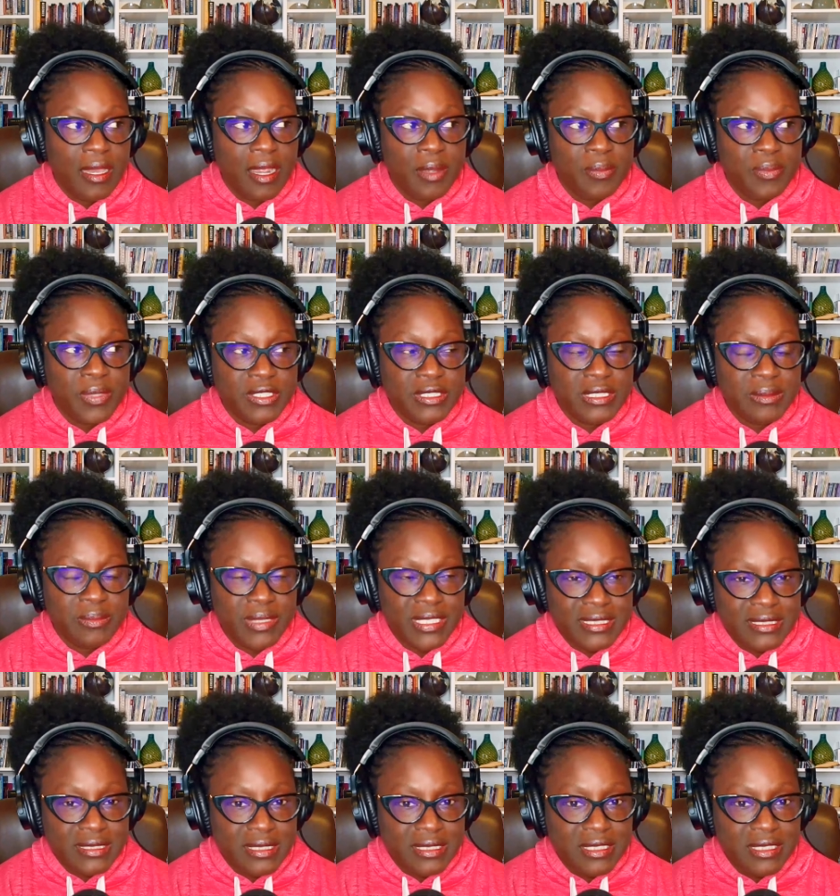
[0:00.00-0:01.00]
are building
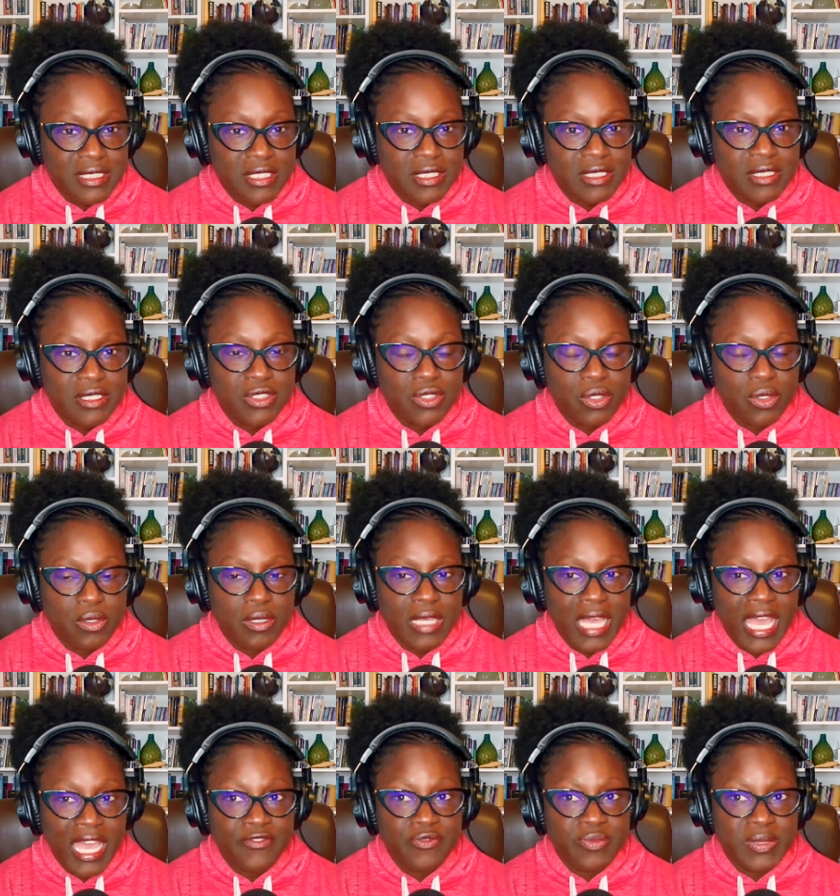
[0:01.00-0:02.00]
businesses,
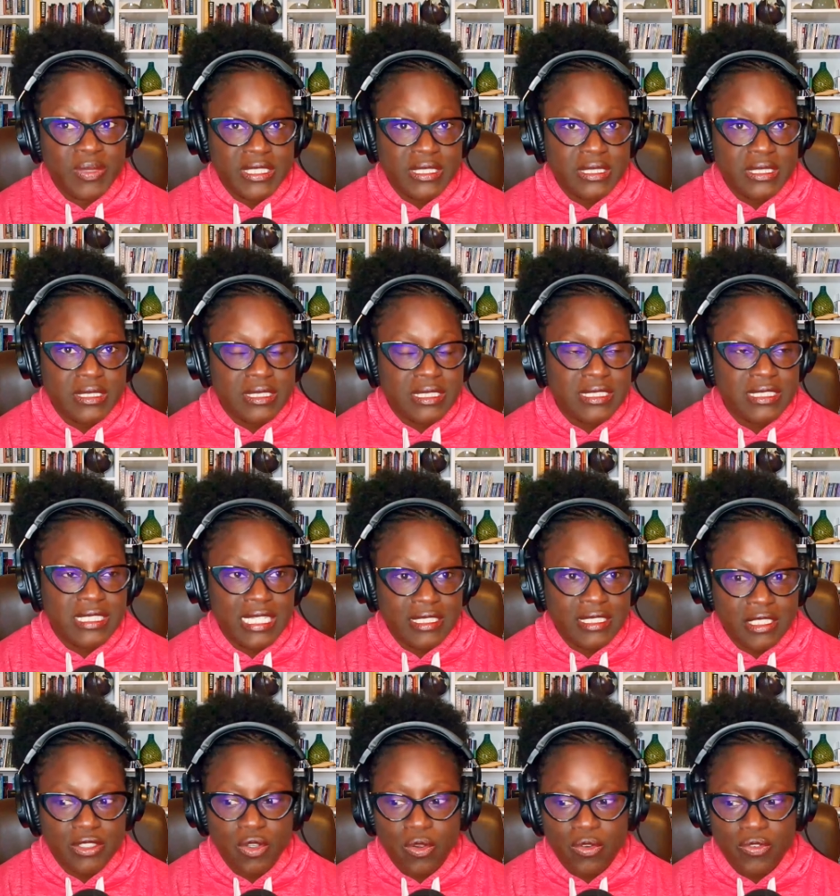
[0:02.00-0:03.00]
have businesses that
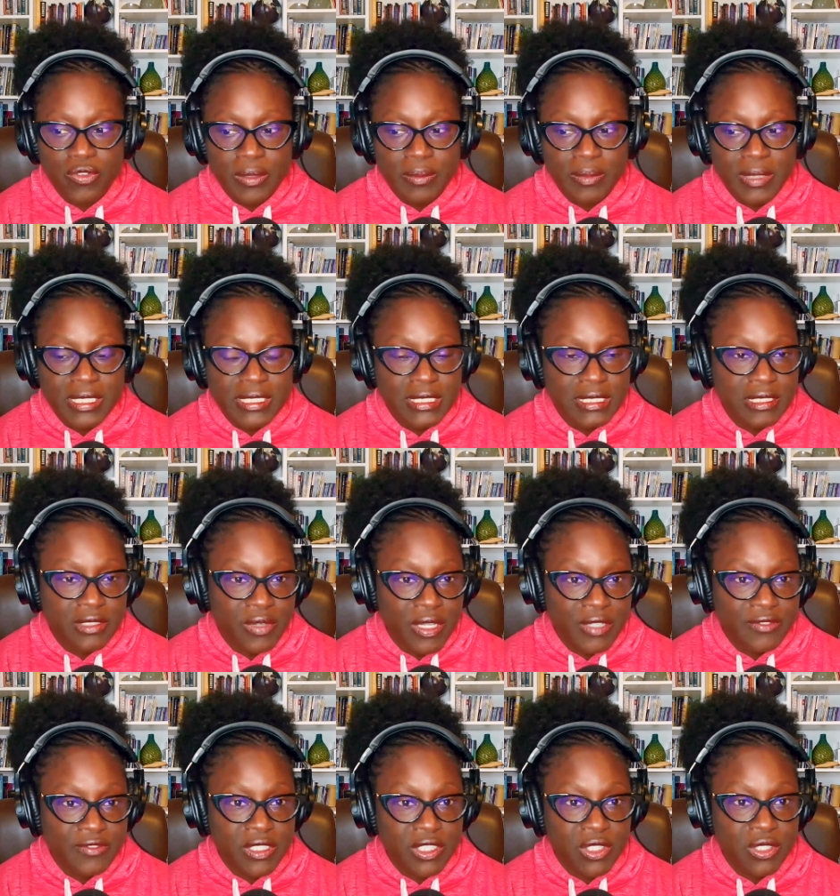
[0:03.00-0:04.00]
did over $1 million in
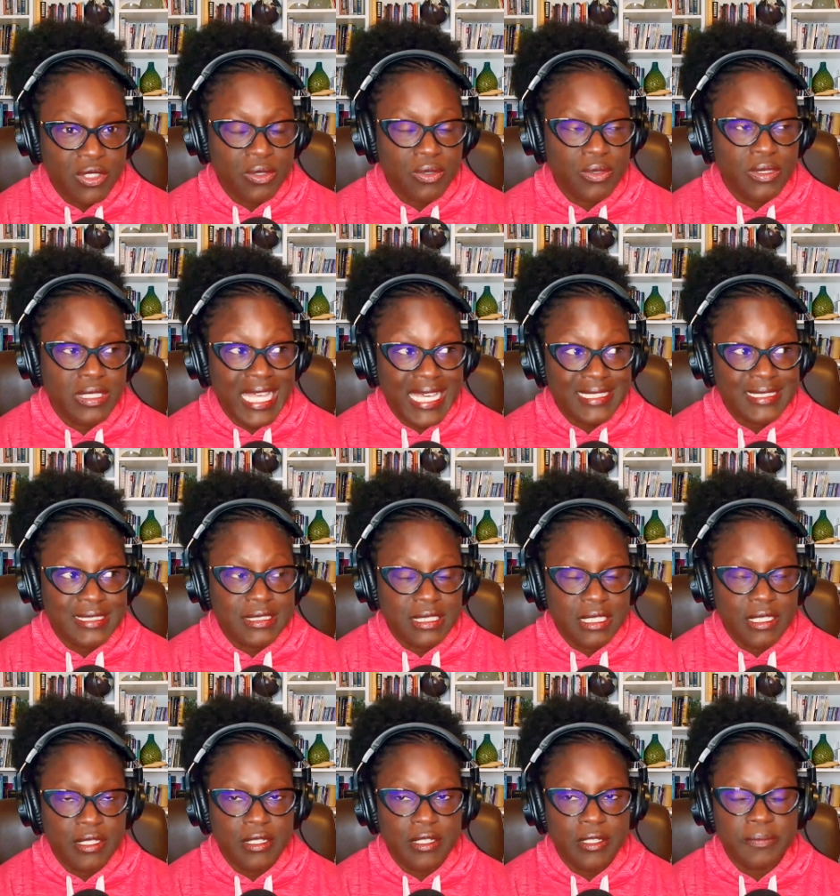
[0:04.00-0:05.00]
revenue last
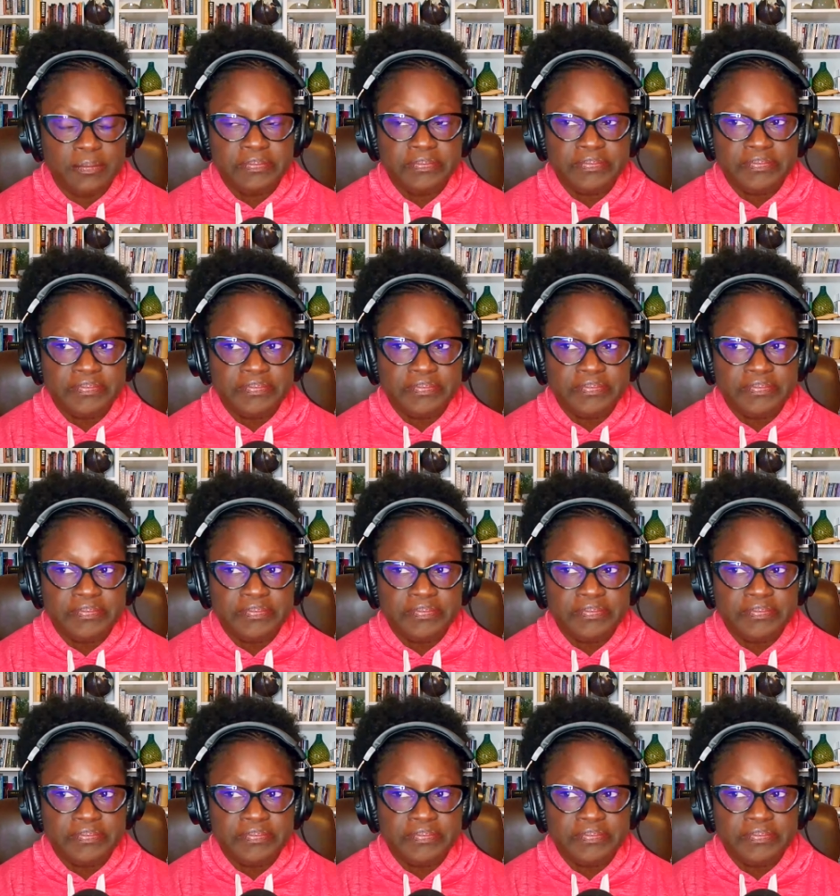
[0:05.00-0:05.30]
year.